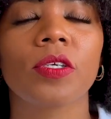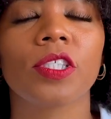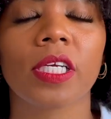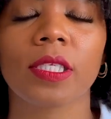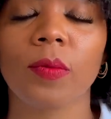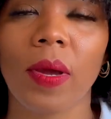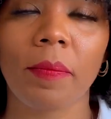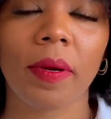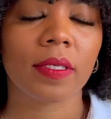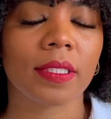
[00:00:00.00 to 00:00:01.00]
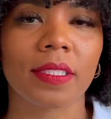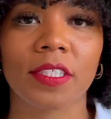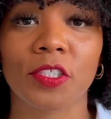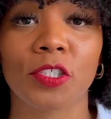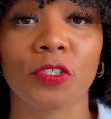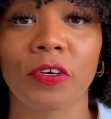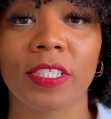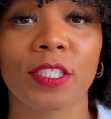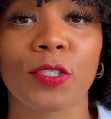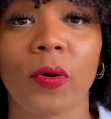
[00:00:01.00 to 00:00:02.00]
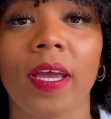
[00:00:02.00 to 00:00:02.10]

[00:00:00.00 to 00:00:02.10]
she actually went, this is just a crazy story.